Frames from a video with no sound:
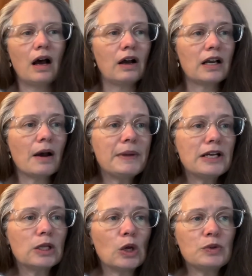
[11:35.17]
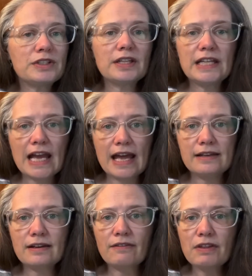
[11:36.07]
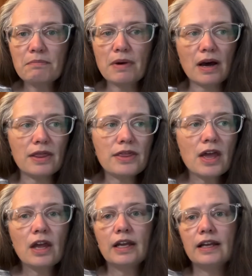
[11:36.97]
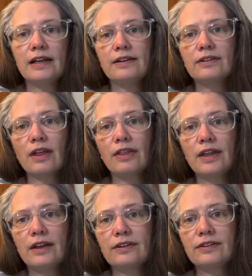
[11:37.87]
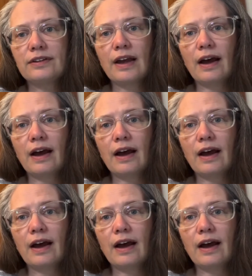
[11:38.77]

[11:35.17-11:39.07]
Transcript: coming close to the end of the month, is this,